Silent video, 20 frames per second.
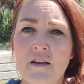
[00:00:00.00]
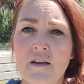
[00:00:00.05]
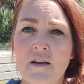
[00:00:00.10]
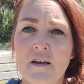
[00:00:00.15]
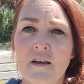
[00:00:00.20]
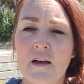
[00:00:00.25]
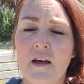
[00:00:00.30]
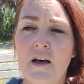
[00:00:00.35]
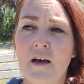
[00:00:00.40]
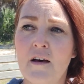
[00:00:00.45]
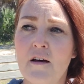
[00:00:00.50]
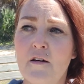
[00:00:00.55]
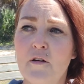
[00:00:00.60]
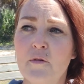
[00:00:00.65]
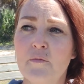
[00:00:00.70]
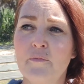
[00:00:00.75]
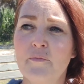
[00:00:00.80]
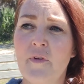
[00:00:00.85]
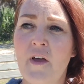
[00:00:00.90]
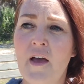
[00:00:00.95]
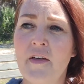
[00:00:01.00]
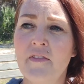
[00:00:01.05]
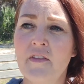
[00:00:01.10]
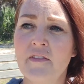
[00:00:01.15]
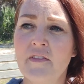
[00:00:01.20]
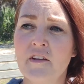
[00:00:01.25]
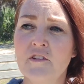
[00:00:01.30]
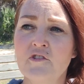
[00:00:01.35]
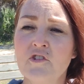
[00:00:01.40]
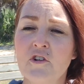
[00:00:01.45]
Um, and then they
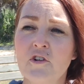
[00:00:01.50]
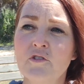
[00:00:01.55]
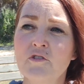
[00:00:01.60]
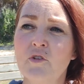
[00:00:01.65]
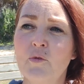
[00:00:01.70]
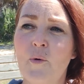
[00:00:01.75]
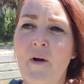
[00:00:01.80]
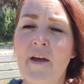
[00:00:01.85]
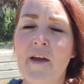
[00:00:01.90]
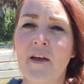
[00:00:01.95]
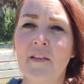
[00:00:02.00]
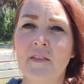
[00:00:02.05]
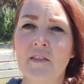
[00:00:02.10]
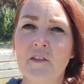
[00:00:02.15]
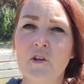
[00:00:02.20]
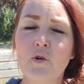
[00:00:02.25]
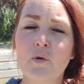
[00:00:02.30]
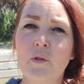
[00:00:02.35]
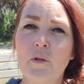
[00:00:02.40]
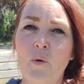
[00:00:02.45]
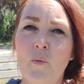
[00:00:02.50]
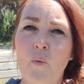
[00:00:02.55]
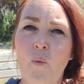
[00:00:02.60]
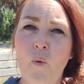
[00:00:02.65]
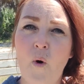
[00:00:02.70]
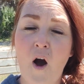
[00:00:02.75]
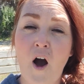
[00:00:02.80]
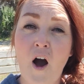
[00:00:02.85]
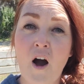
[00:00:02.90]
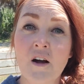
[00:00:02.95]
turned away and literally
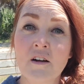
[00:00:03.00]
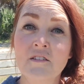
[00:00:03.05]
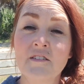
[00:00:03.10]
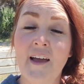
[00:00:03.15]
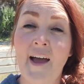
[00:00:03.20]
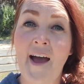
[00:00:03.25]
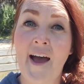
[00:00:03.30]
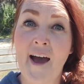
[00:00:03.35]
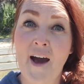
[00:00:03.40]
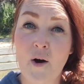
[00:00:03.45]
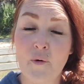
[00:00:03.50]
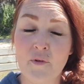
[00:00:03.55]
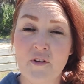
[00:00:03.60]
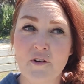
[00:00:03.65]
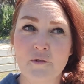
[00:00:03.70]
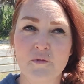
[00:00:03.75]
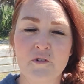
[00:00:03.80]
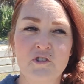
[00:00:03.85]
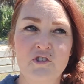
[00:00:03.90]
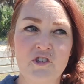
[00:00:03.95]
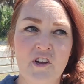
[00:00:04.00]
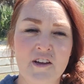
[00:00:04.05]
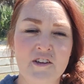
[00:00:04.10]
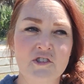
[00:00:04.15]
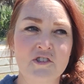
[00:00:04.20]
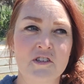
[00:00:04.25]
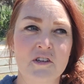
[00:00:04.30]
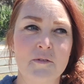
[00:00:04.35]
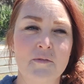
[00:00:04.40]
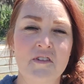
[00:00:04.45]
walked out in rejection
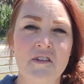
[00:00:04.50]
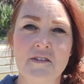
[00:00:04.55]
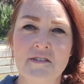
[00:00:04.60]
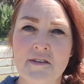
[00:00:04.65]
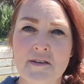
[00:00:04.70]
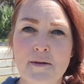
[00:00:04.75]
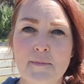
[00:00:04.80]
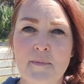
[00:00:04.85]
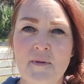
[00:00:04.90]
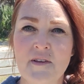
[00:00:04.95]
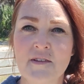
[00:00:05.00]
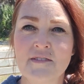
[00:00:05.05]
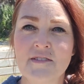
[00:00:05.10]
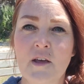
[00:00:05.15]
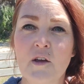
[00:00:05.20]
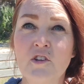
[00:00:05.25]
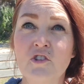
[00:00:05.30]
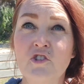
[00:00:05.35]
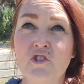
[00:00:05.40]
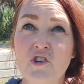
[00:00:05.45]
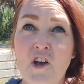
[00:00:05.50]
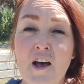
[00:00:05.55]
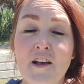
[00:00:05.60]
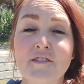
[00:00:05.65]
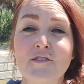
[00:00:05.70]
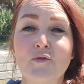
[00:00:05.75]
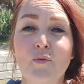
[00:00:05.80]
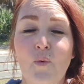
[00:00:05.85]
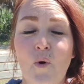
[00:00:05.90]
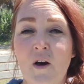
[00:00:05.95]
of these hippies that just
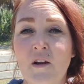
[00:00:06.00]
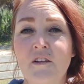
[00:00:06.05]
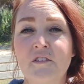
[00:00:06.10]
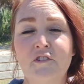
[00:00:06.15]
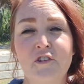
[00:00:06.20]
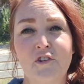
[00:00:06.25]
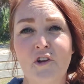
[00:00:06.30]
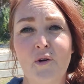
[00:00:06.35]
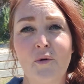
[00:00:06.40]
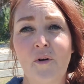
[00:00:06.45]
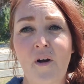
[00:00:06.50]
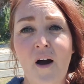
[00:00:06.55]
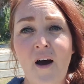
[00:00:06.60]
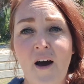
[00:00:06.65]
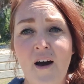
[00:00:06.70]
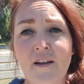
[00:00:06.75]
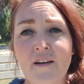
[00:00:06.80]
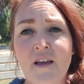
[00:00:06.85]
wanted to know God